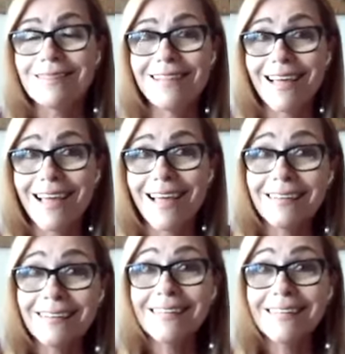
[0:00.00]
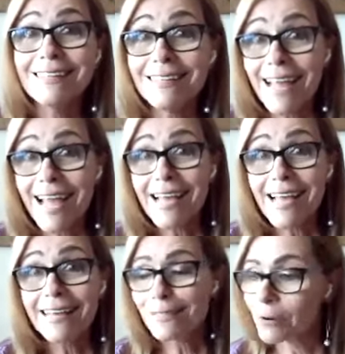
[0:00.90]
Then the
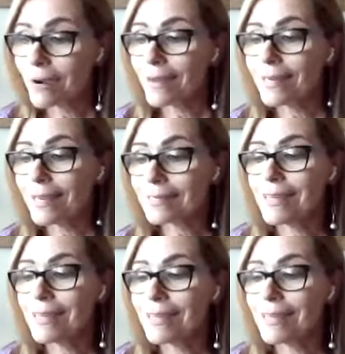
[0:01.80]
next product